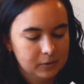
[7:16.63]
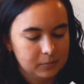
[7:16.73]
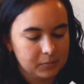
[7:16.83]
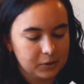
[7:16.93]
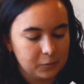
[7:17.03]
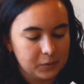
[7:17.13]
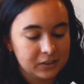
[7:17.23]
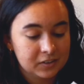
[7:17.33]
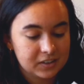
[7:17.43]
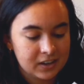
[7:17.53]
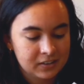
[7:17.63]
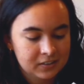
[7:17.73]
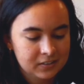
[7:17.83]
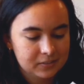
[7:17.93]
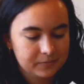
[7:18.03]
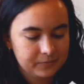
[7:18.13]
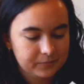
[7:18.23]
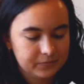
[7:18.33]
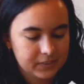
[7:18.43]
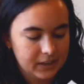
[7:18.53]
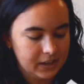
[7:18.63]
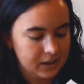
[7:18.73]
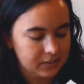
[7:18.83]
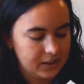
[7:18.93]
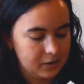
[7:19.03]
But we are done, and